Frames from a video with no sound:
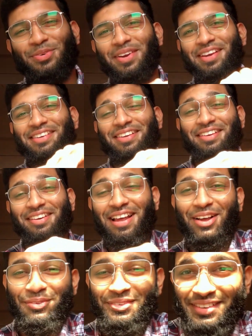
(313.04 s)
great.
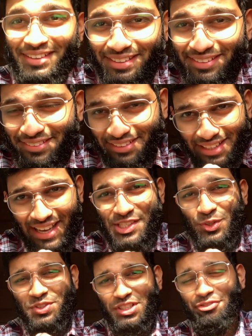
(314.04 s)
Now, the last
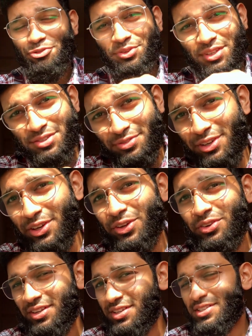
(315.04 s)
question for this
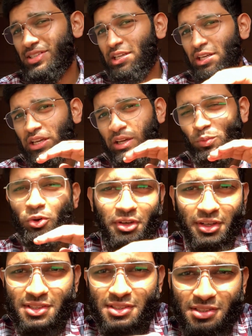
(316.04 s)
video is, what
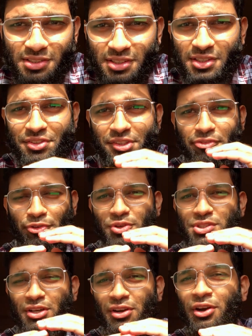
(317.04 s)
is the
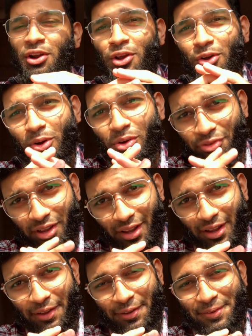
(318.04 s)
future of
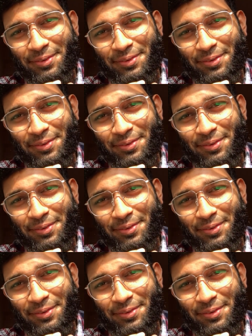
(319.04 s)
AI?